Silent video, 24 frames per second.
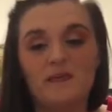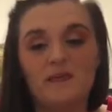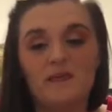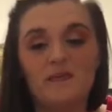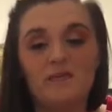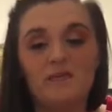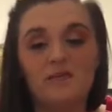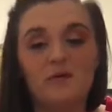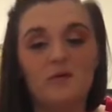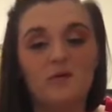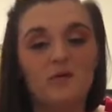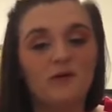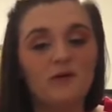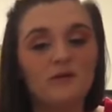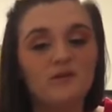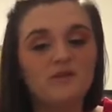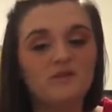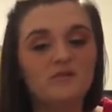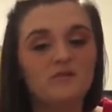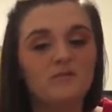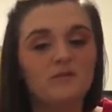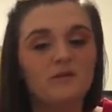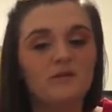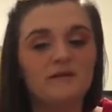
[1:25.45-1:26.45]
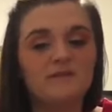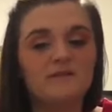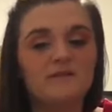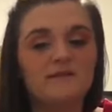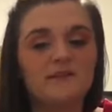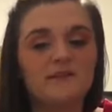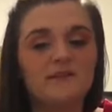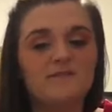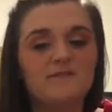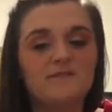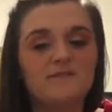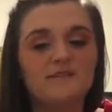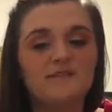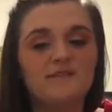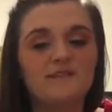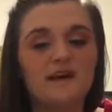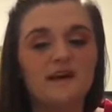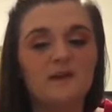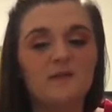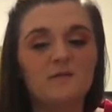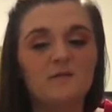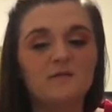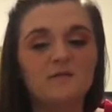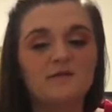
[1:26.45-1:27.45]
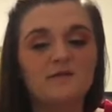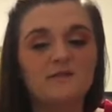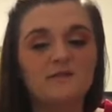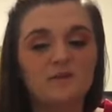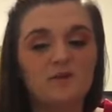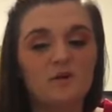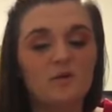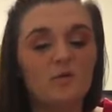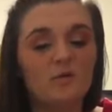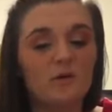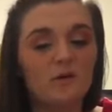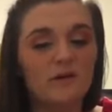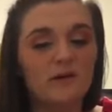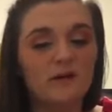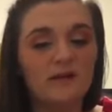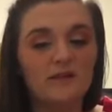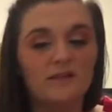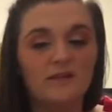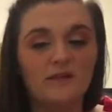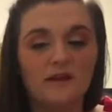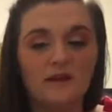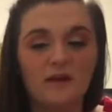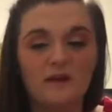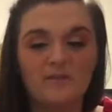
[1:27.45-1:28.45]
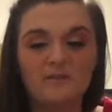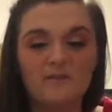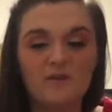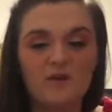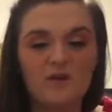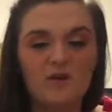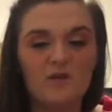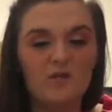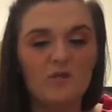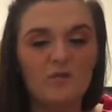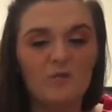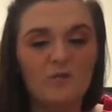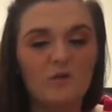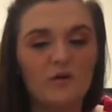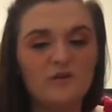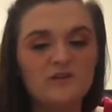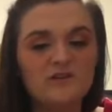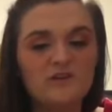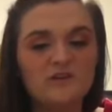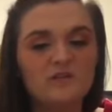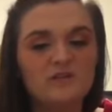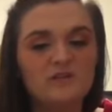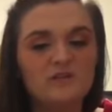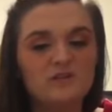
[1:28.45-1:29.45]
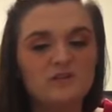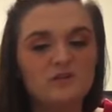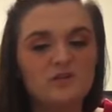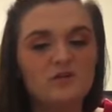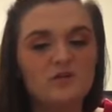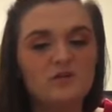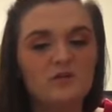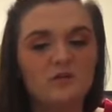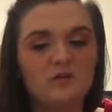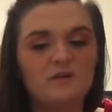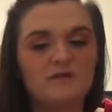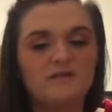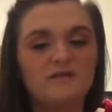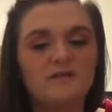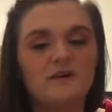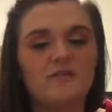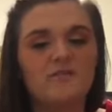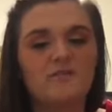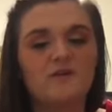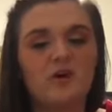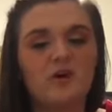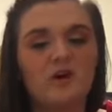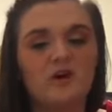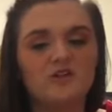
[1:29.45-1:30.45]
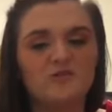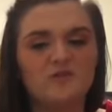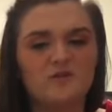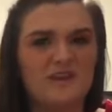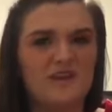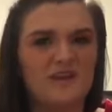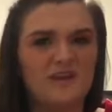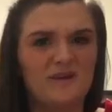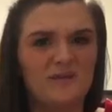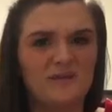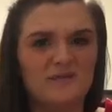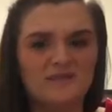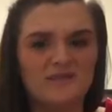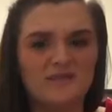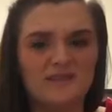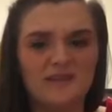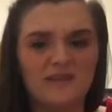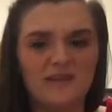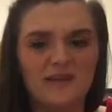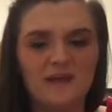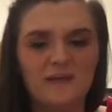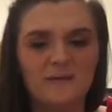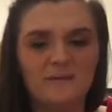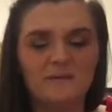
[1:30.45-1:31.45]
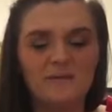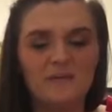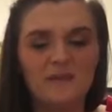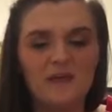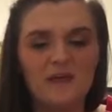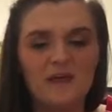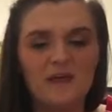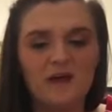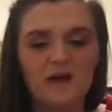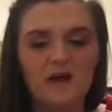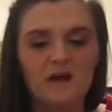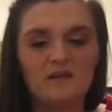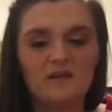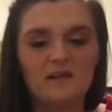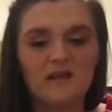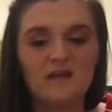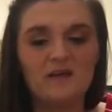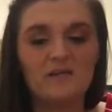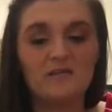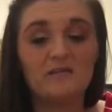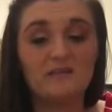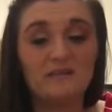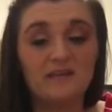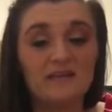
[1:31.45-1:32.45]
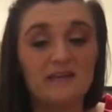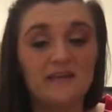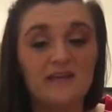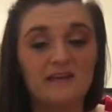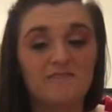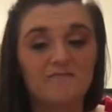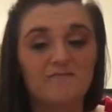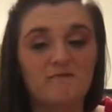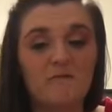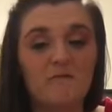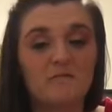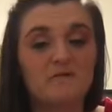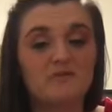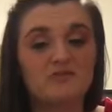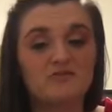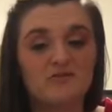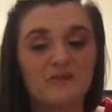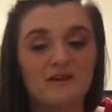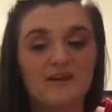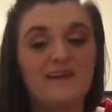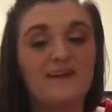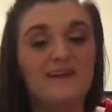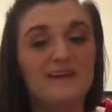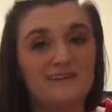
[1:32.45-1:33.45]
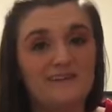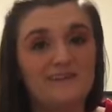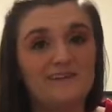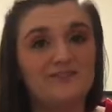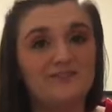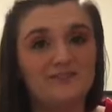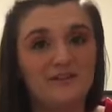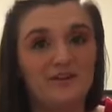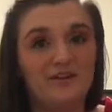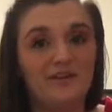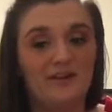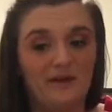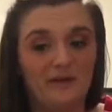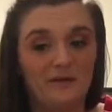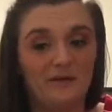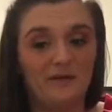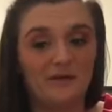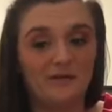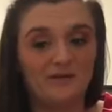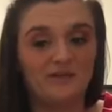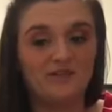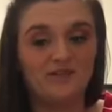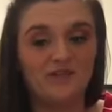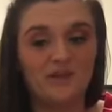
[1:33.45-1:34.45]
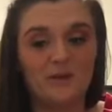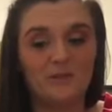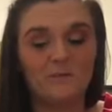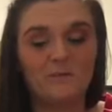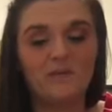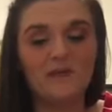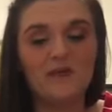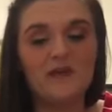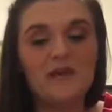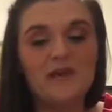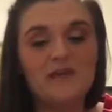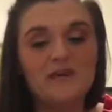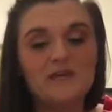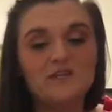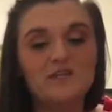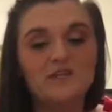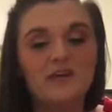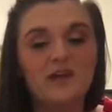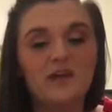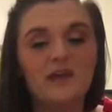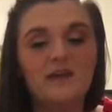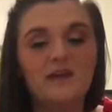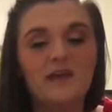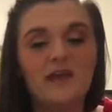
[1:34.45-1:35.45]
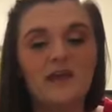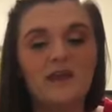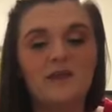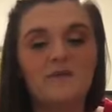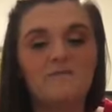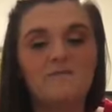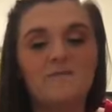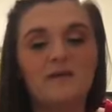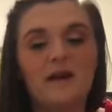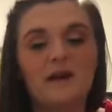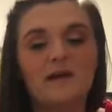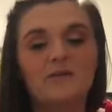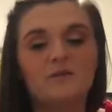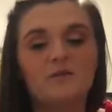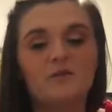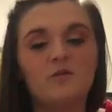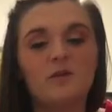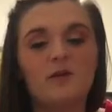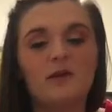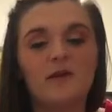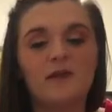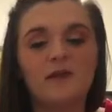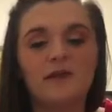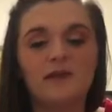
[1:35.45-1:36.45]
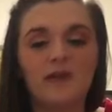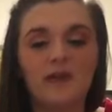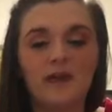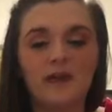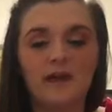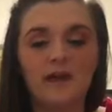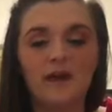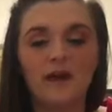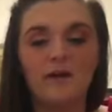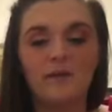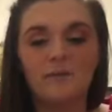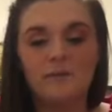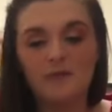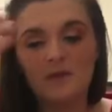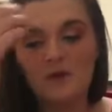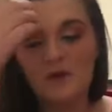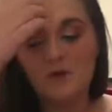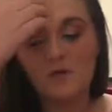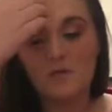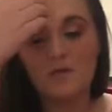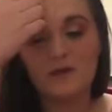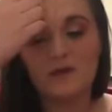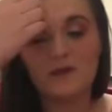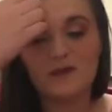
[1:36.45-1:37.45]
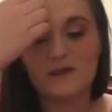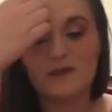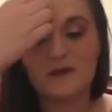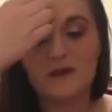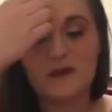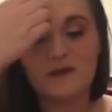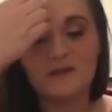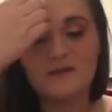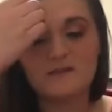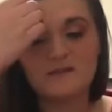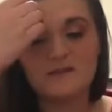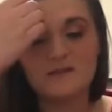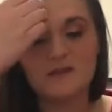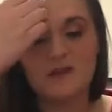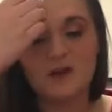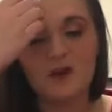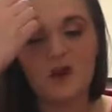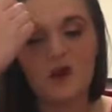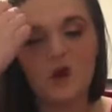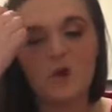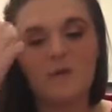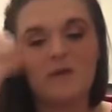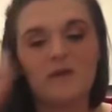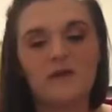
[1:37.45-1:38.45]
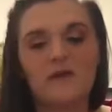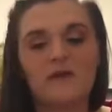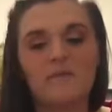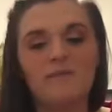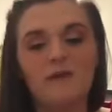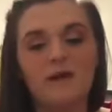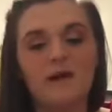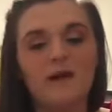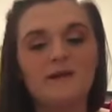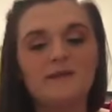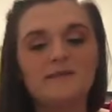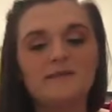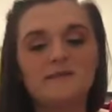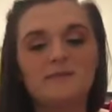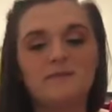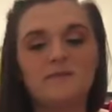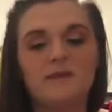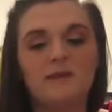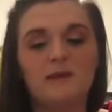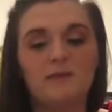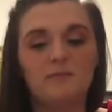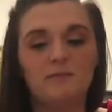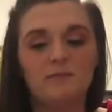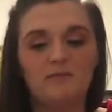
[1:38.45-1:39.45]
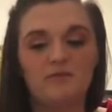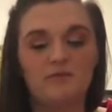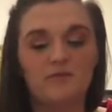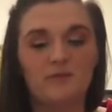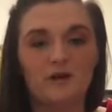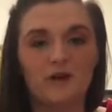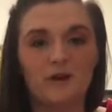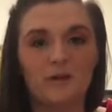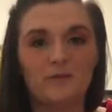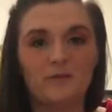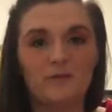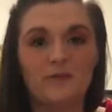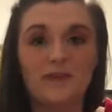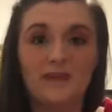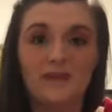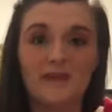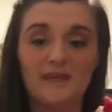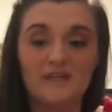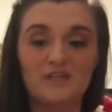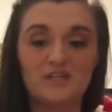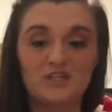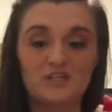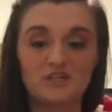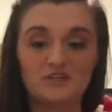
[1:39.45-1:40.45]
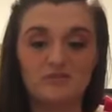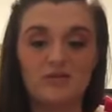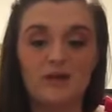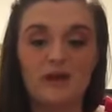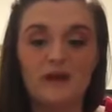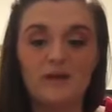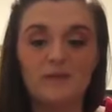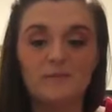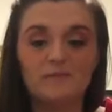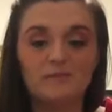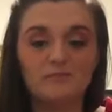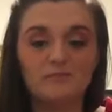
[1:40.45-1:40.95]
The question was, if his dad was still working there, which of the two north-south halls was he in? A loud clang from his right answered that question. Jack headed back the way he had come. When he got to the hallway he passed a minute before, he turned right.